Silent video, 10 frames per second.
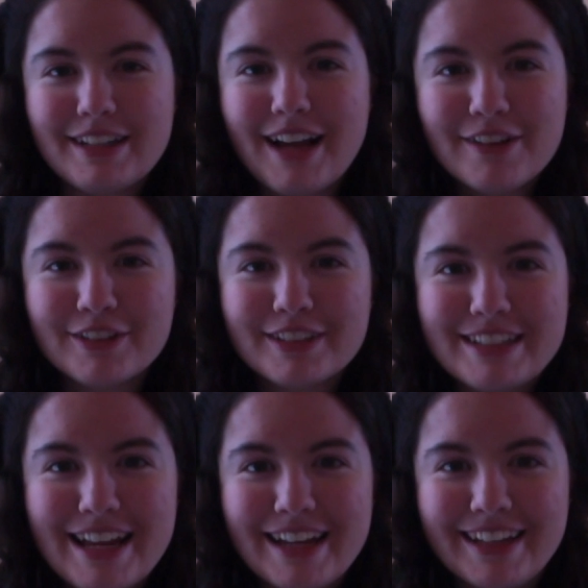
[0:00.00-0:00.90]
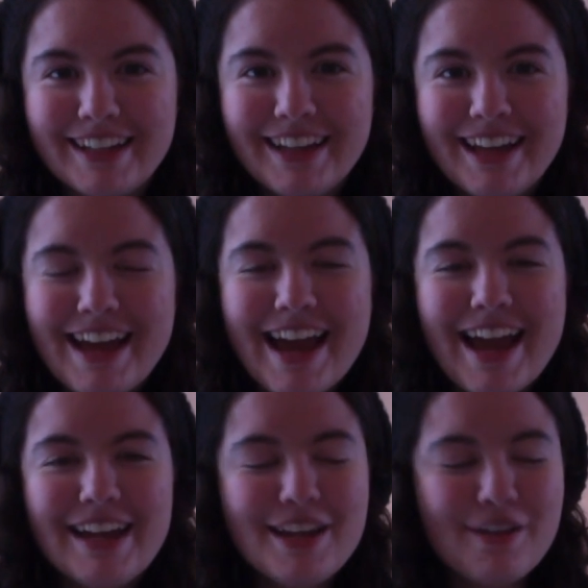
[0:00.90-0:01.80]
understand it.
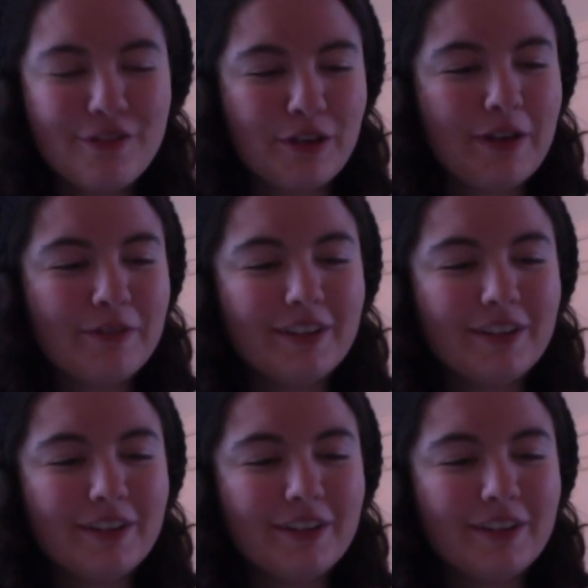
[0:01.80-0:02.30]
And if you've